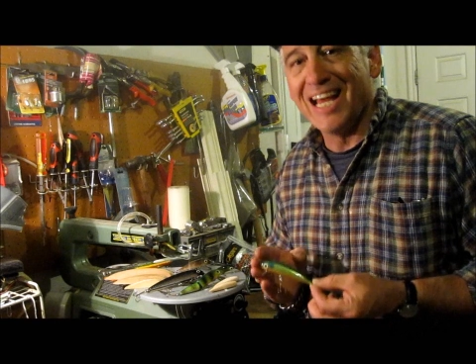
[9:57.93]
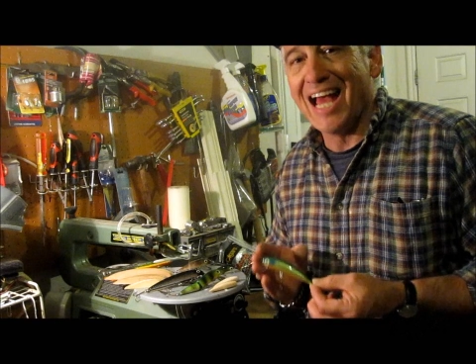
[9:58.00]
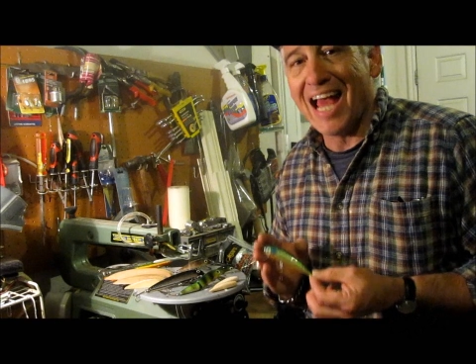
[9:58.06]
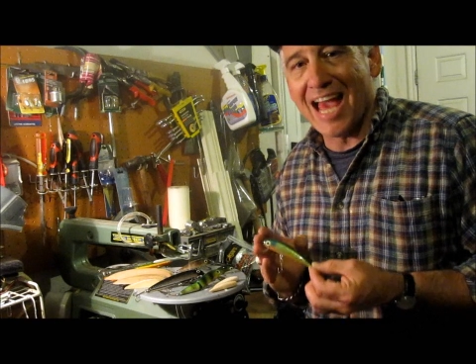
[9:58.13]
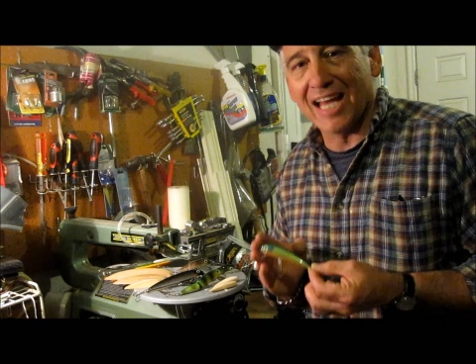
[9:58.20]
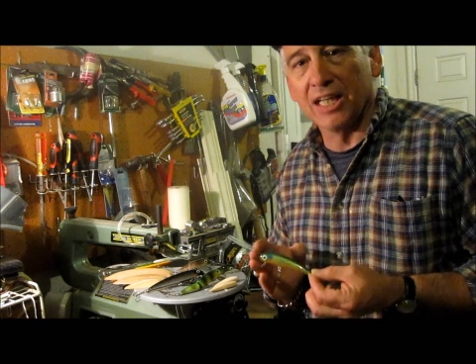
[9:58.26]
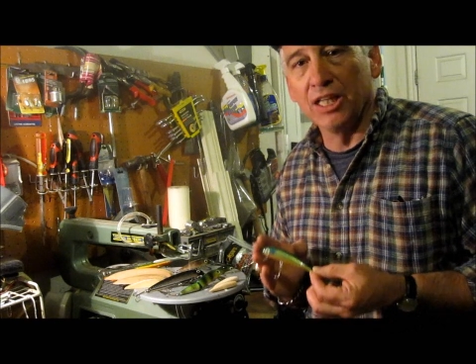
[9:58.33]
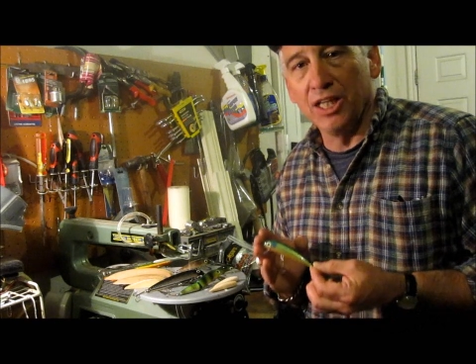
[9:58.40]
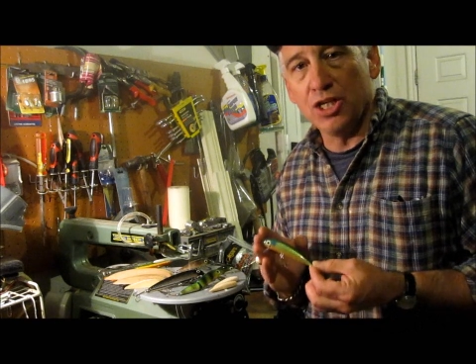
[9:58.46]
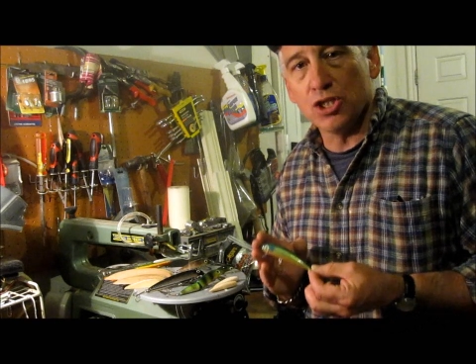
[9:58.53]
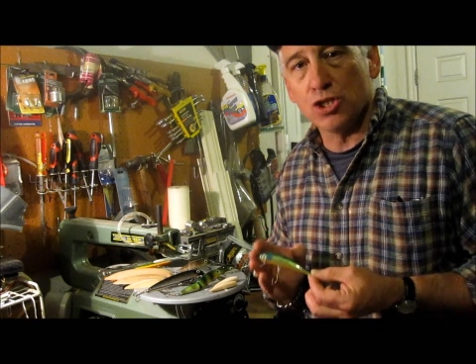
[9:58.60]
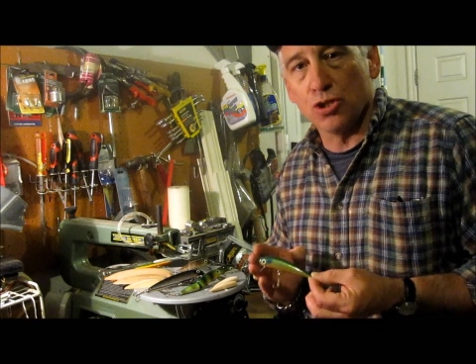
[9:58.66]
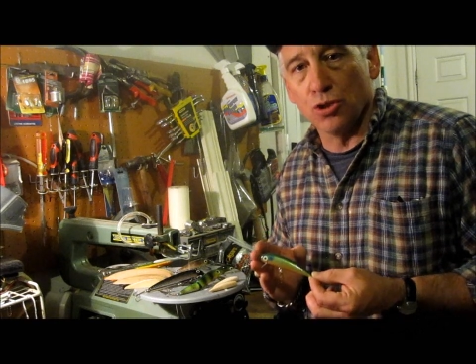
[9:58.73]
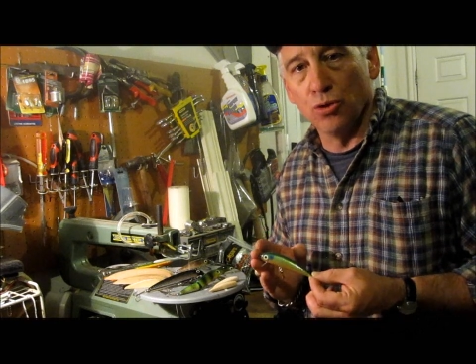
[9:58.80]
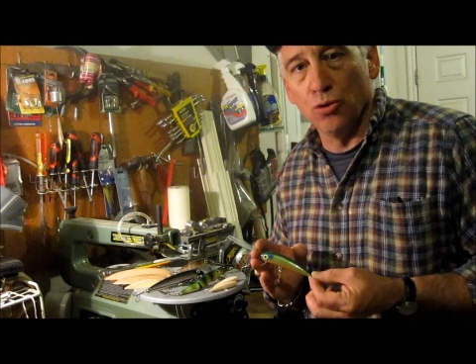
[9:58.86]
At least
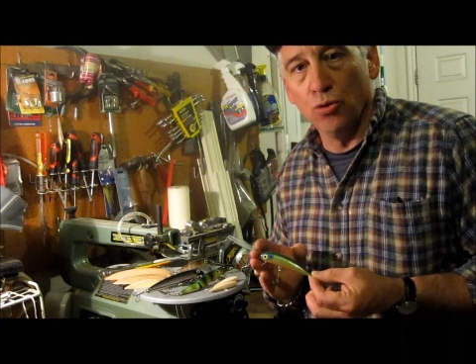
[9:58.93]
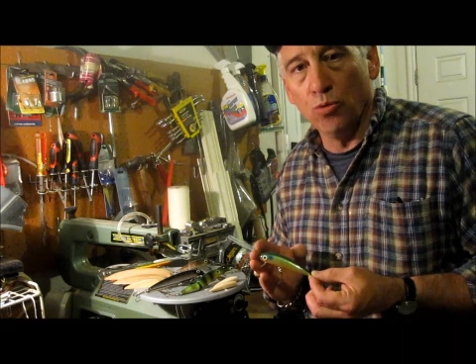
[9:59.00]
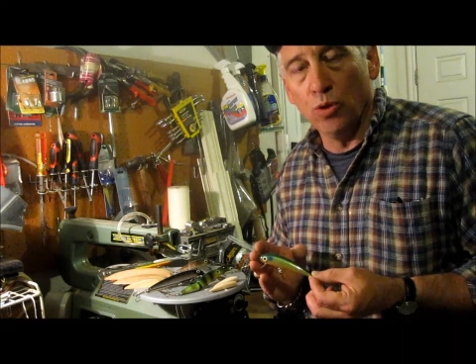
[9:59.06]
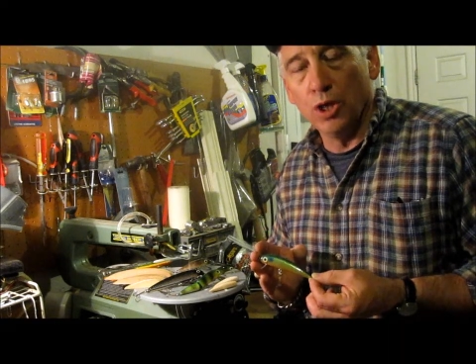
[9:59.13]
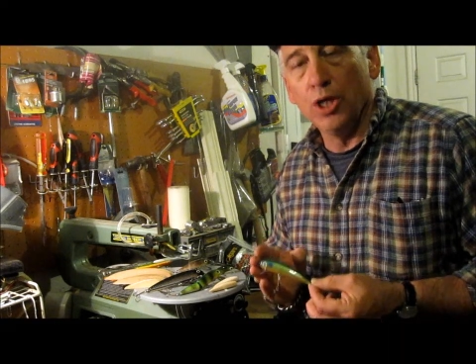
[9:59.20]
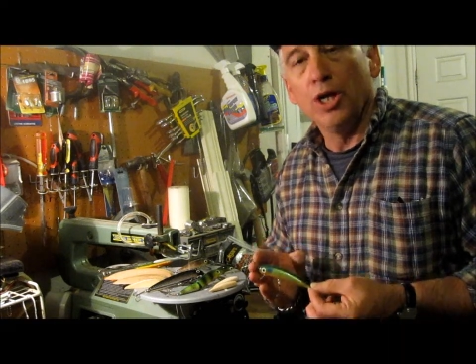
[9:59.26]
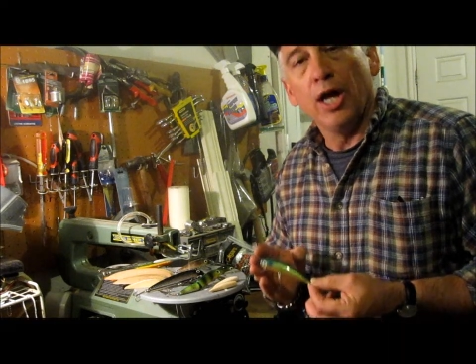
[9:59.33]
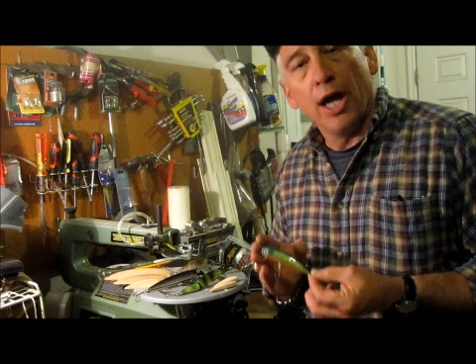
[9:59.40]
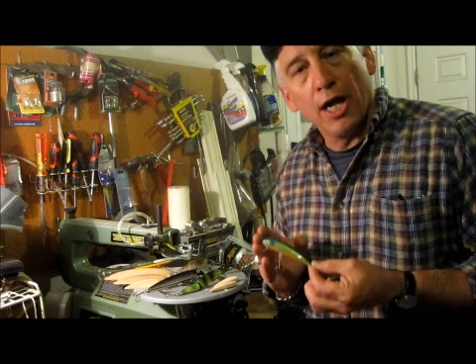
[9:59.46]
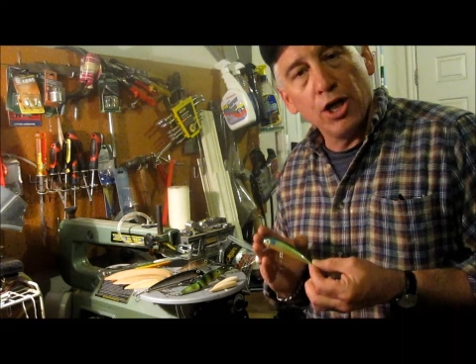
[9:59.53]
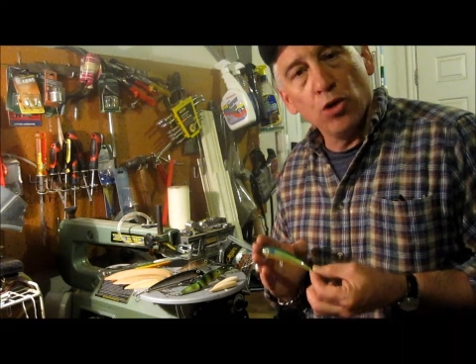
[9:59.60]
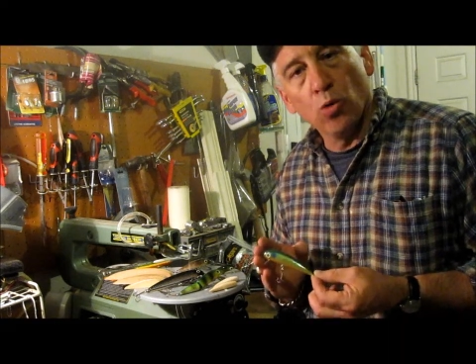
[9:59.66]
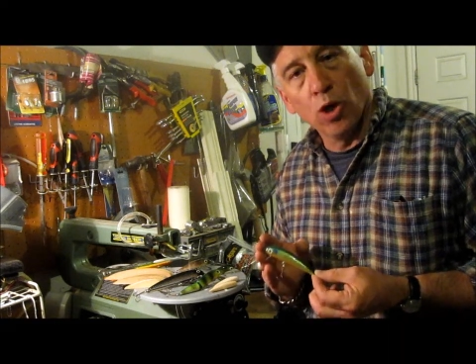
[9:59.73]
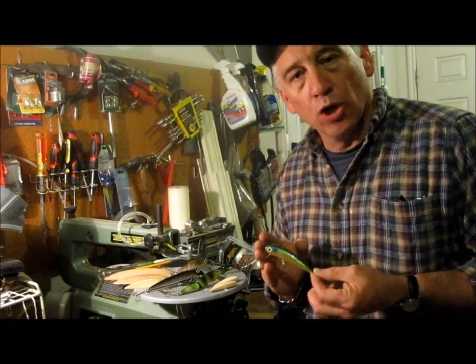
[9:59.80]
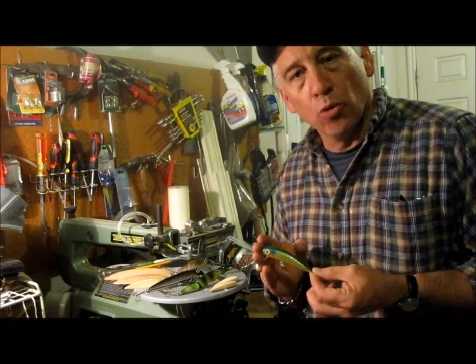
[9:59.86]
2, and you
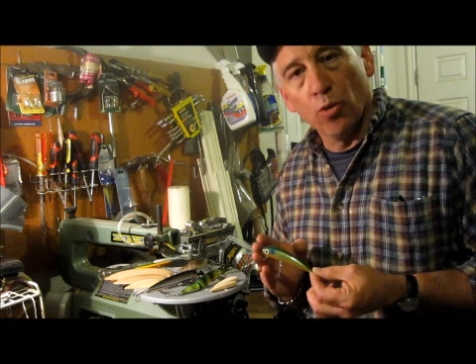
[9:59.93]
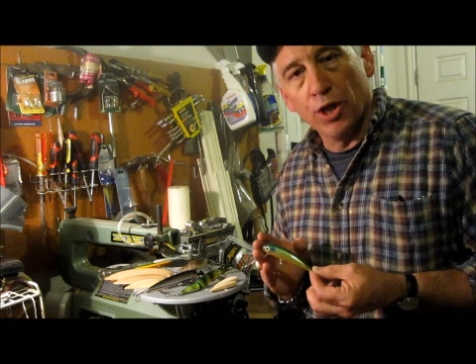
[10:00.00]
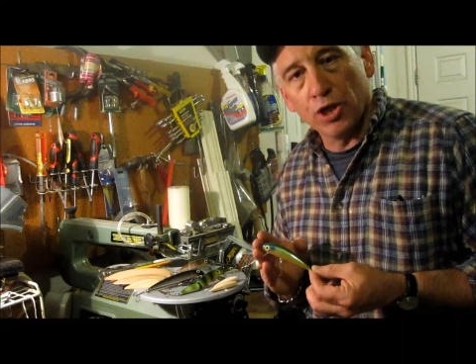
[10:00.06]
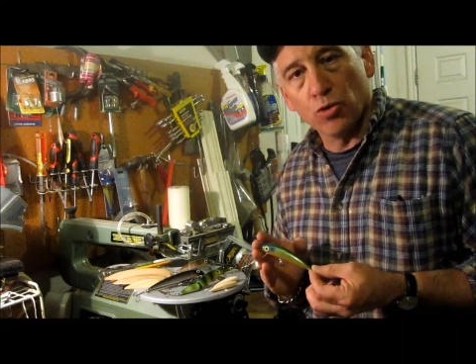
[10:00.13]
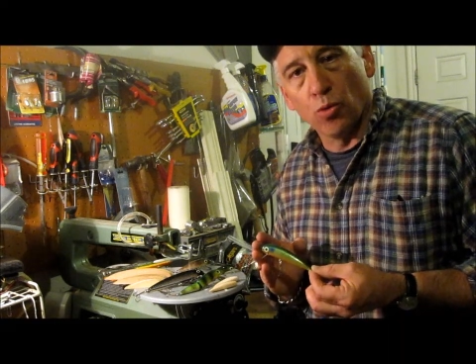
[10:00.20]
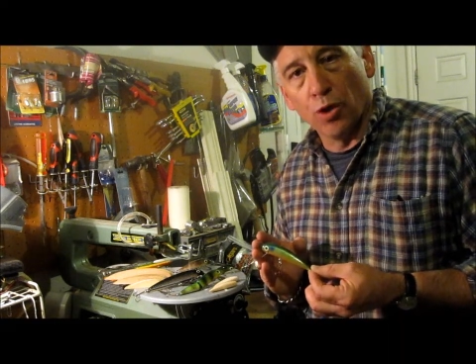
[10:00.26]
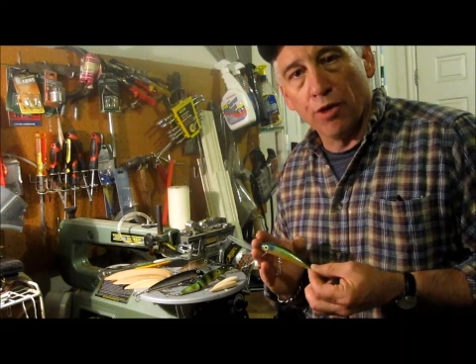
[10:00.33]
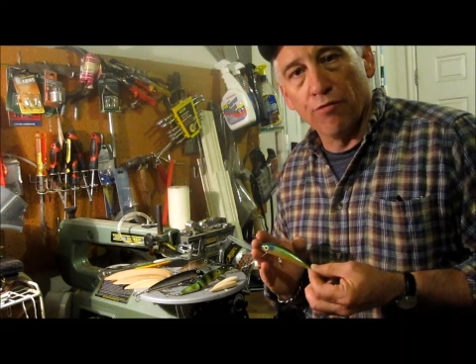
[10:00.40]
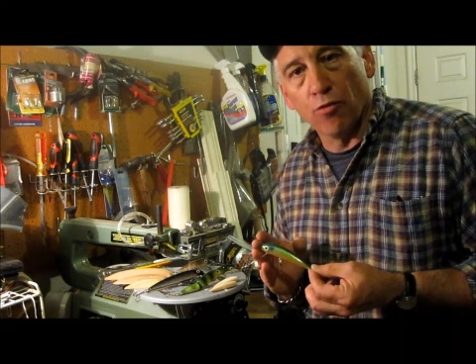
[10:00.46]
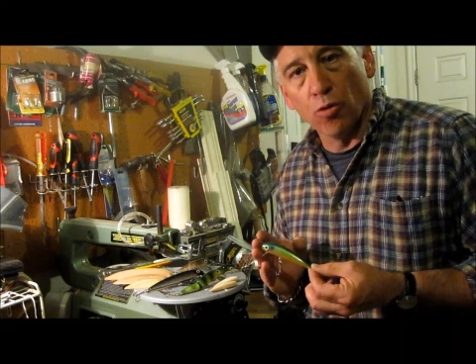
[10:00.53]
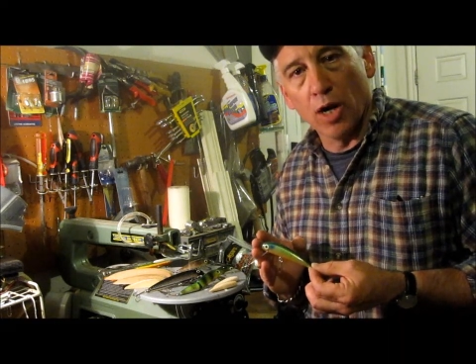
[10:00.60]
want to wait 24